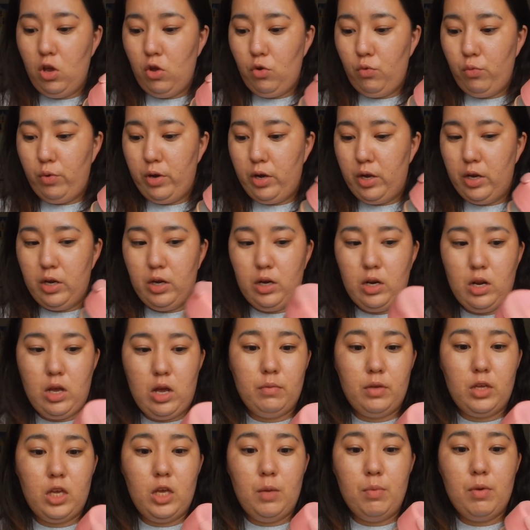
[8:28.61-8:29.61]
when
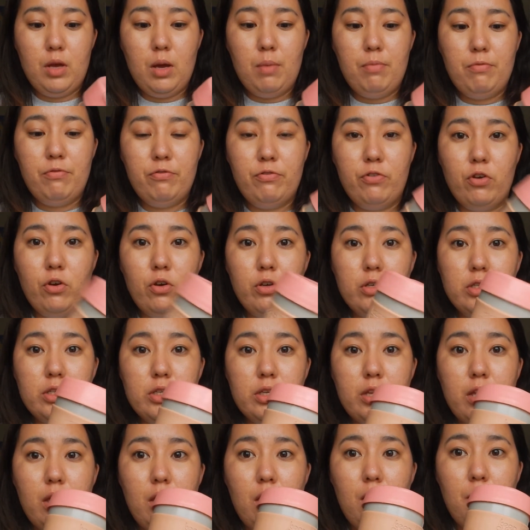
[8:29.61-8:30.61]
Keep Cup
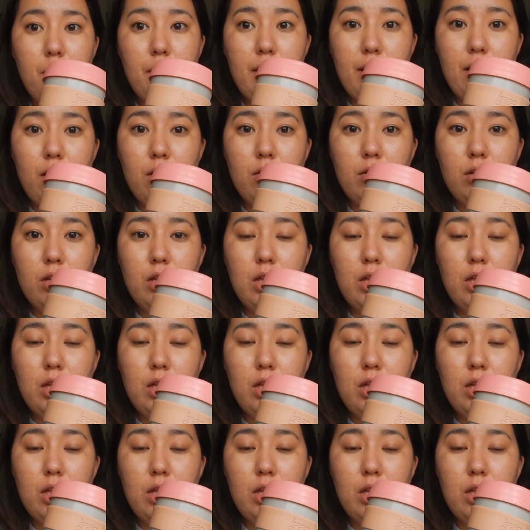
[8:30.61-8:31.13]
first came out,